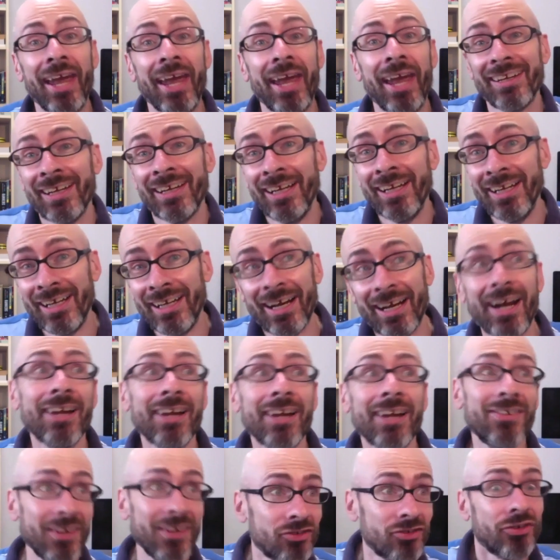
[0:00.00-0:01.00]
And
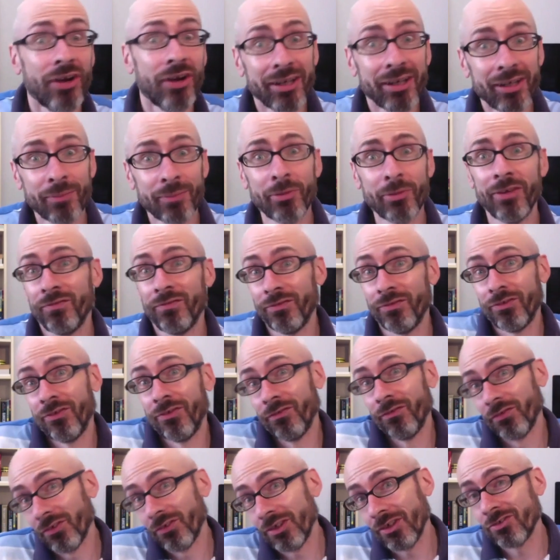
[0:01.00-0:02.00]
I say trying to bring
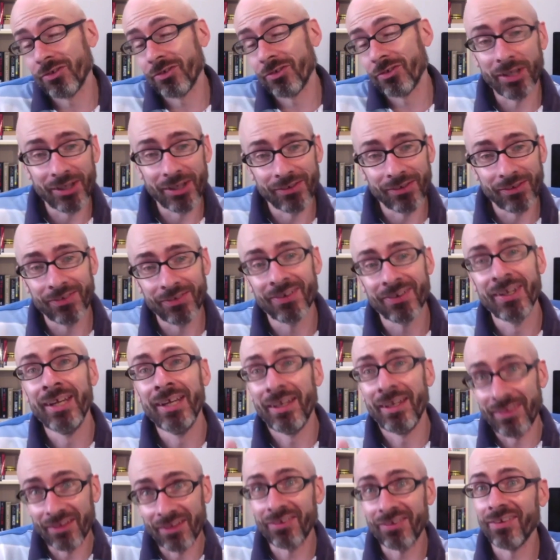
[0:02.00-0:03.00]
to fruition because
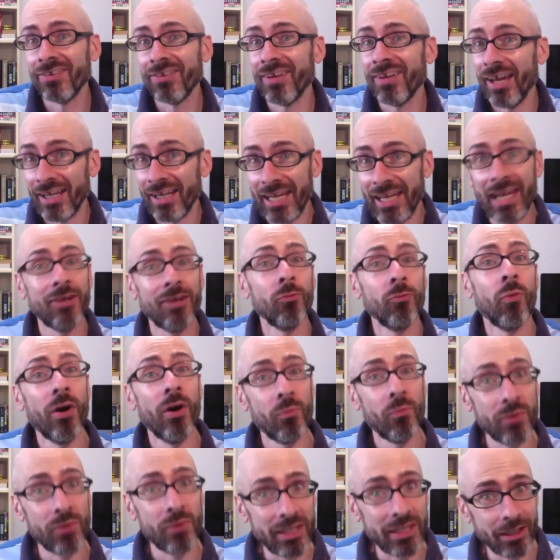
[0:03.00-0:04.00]
this is, again,
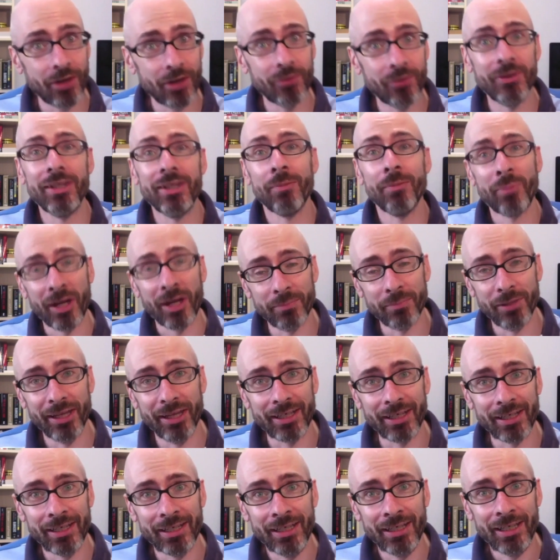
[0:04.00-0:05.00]
what we know in the
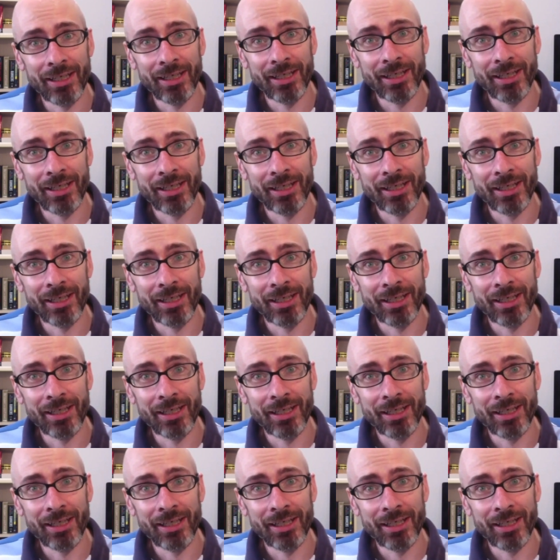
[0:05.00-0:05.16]
public.